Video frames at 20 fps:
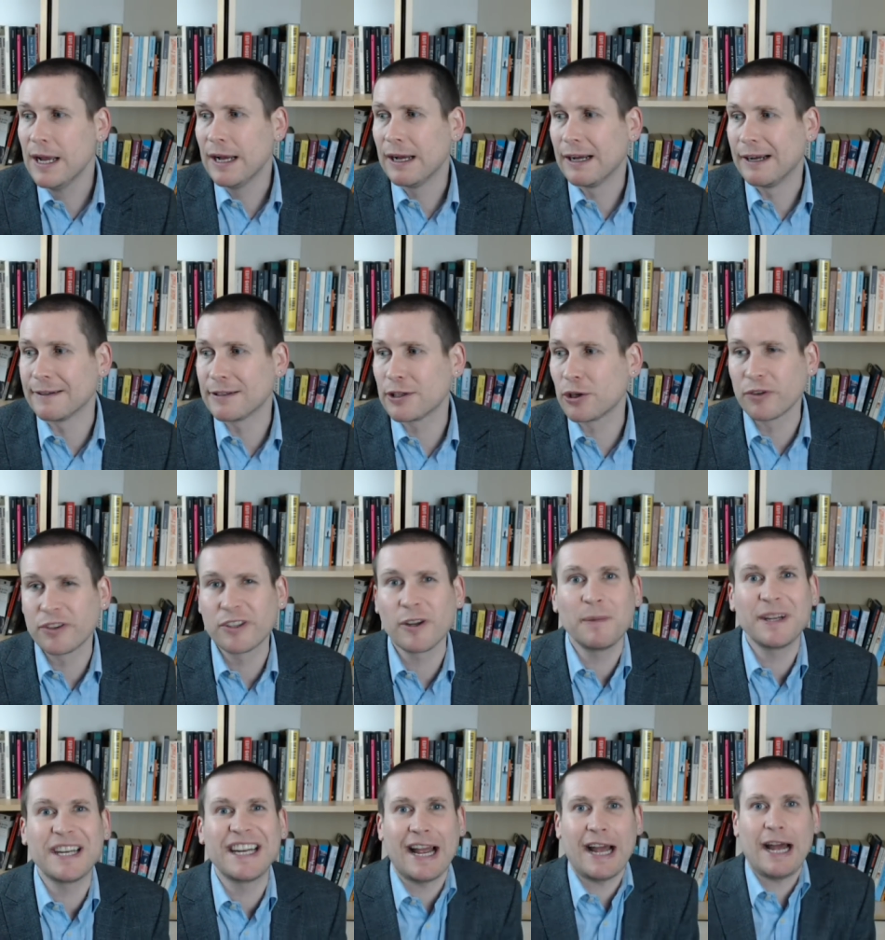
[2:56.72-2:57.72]
Uh, so
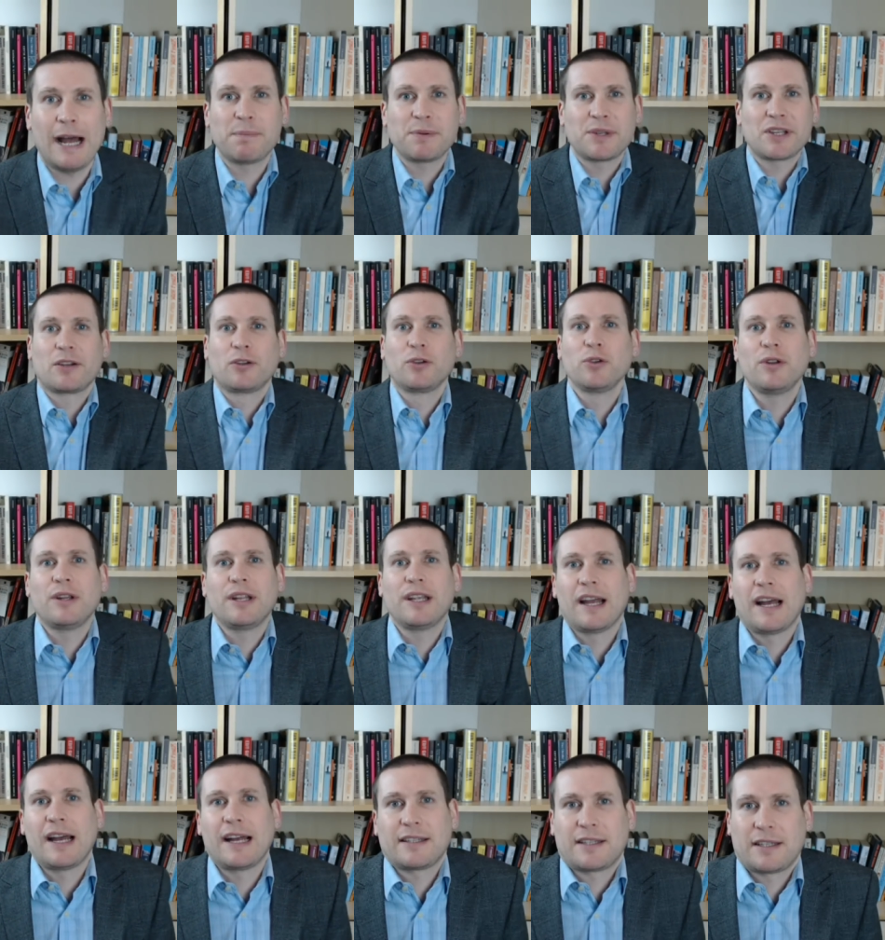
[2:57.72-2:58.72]
somebody absolutely
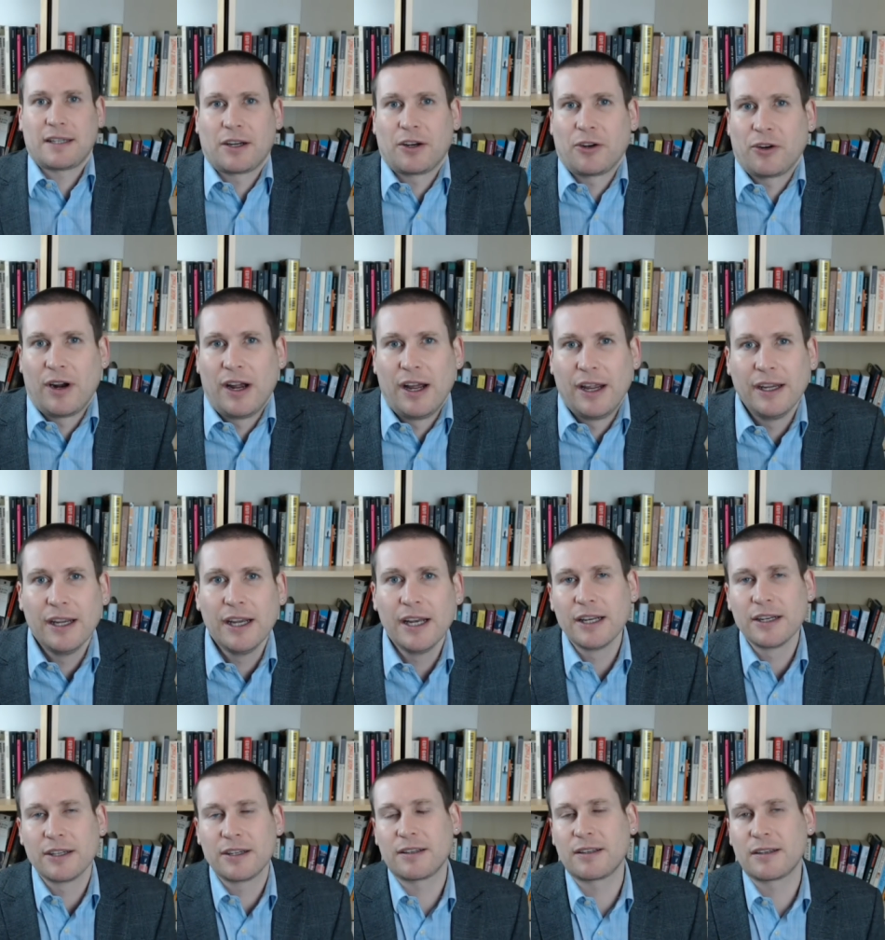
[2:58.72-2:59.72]
has to cry.
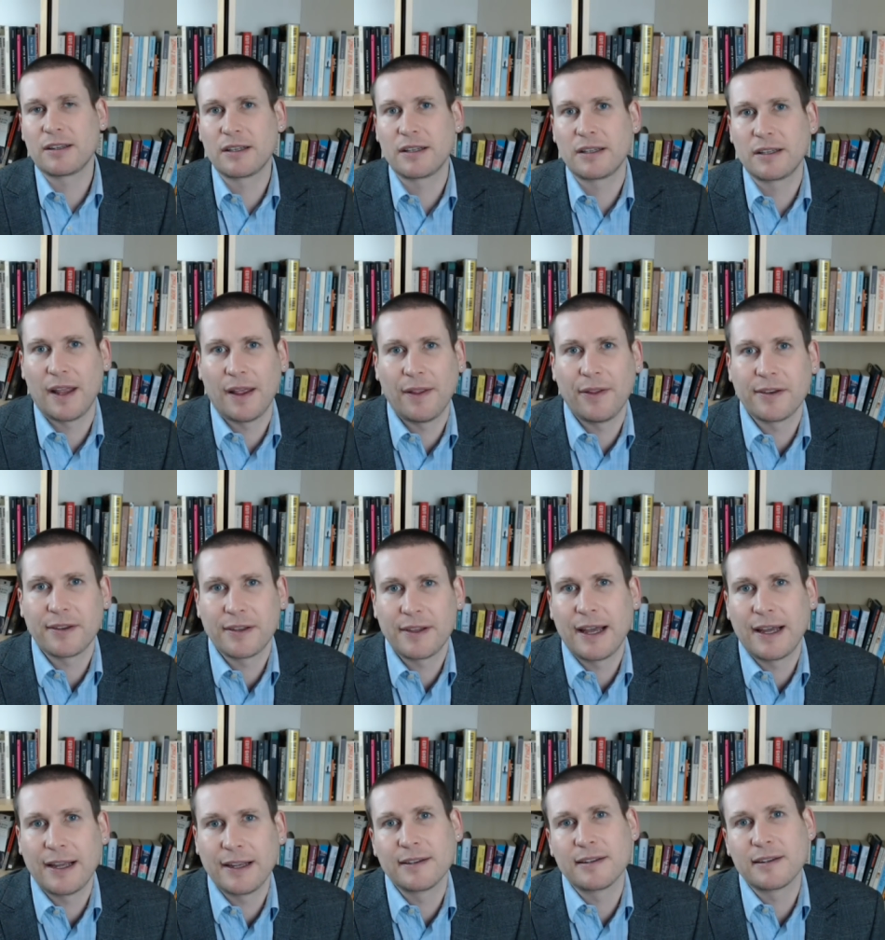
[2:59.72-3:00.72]
Just Tell us
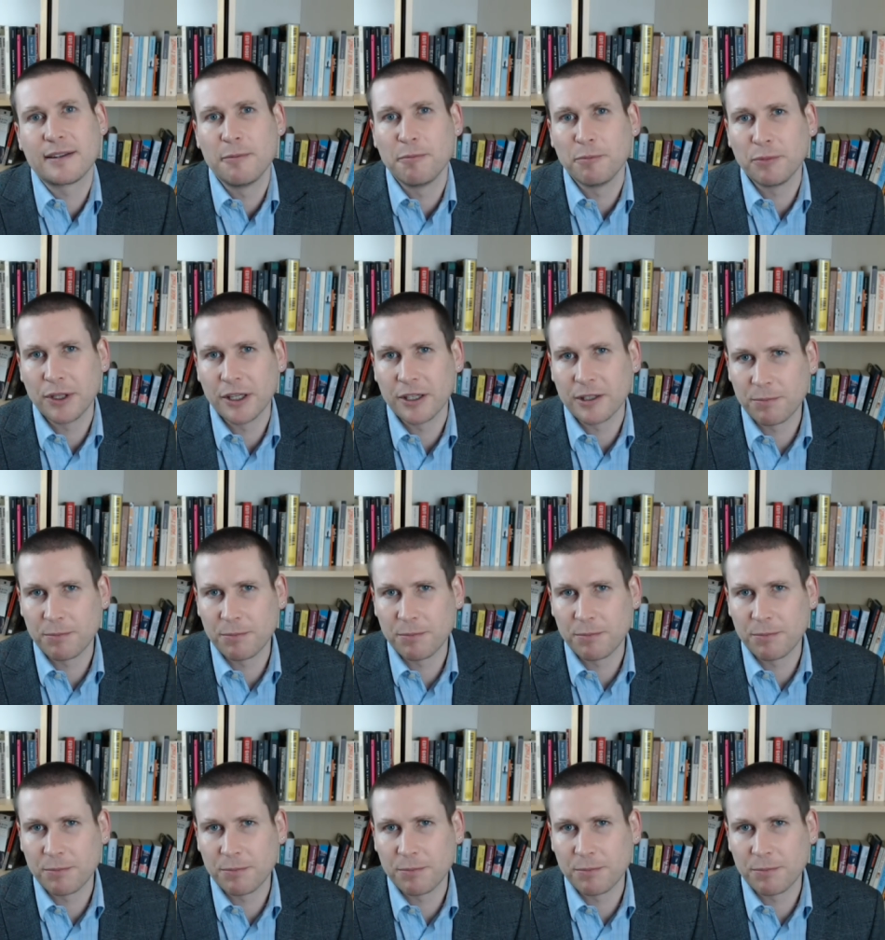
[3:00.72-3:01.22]
that as simply as